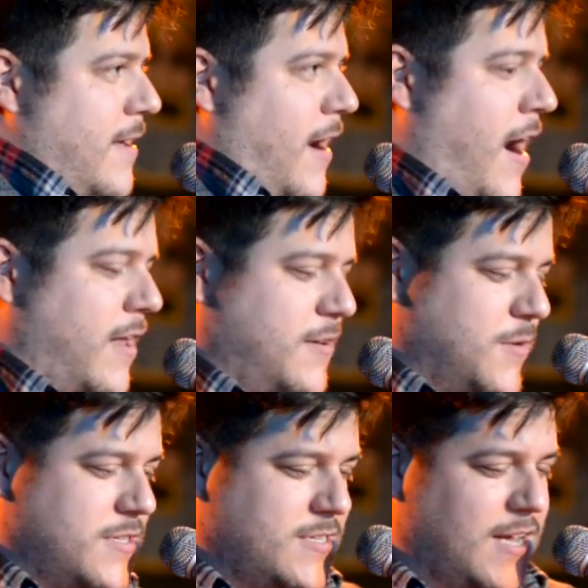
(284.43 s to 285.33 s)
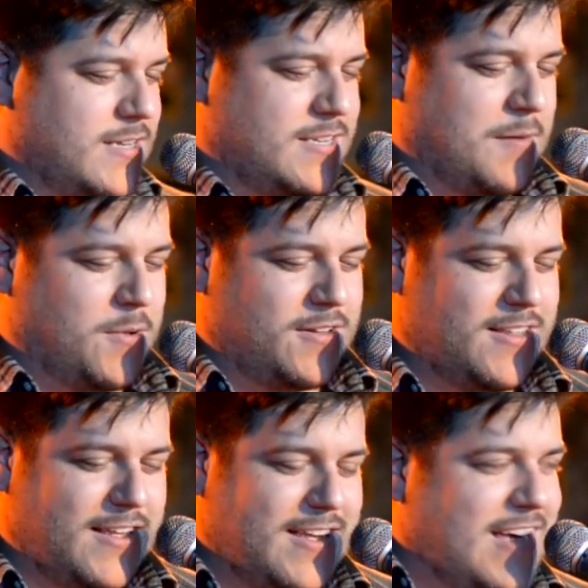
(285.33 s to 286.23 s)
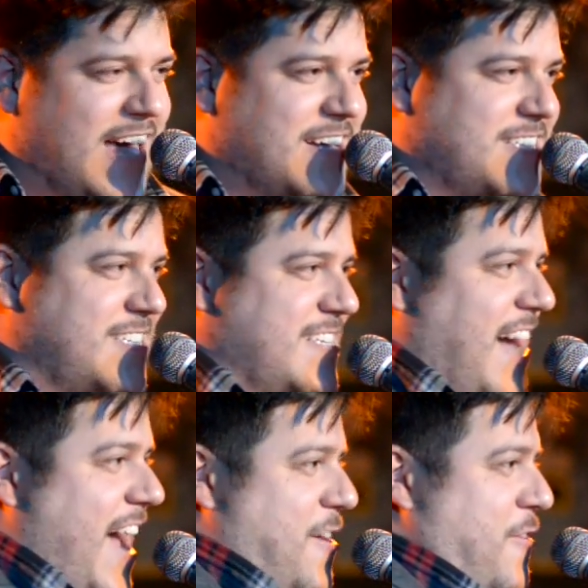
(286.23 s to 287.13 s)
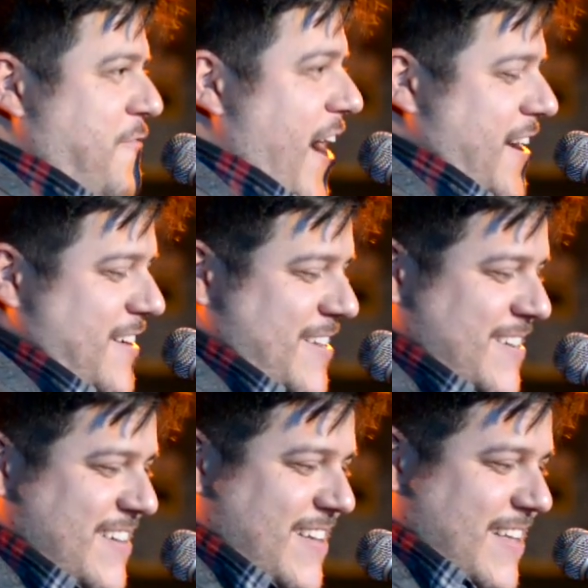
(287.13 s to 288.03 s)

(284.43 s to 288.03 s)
a Hollywood stunt double, and a skyer fighter.